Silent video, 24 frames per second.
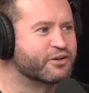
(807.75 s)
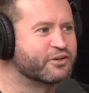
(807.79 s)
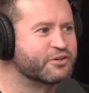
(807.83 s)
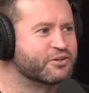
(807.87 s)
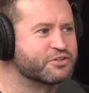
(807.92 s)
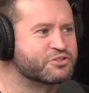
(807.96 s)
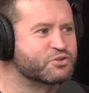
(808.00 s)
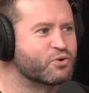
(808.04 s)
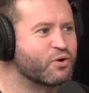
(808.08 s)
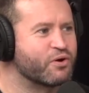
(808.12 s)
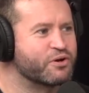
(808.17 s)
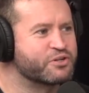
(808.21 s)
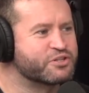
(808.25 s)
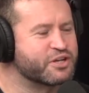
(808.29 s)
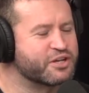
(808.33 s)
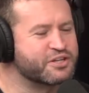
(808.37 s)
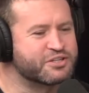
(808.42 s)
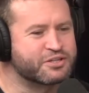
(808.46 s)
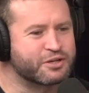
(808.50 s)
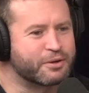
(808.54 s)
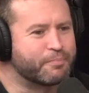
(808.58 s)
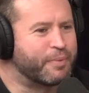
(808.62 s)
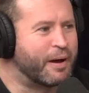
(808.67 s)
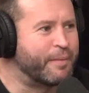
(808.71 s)
because
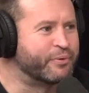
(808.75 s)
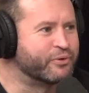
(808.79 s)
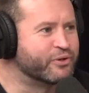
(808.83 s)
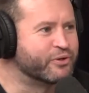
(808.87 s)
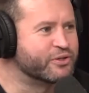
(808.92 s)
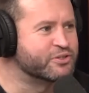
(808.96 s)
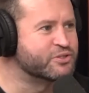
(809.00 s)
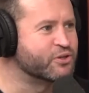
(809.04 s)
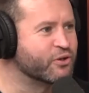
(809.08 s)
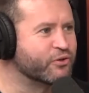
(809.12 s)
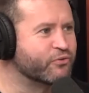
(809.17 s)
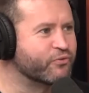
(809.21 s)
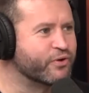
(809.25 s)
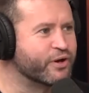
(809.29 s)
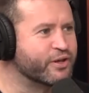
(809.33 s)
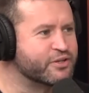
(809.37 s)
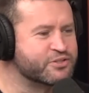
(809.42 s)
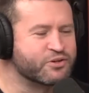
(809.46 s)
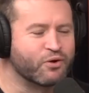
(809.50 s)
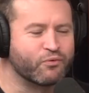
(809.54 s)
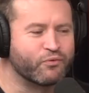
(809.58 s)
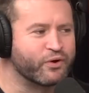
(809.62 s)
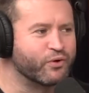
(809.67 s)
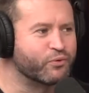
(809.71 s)
quarantine's like a bubble. It's not
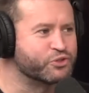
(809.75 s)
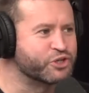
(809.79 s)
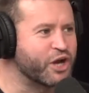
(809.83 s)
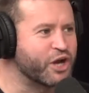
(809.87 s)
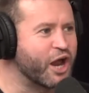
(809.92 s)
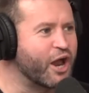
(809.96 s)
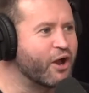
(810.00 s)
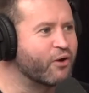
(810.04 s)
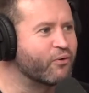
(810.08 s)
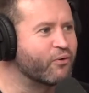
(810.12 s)
it's not real jail.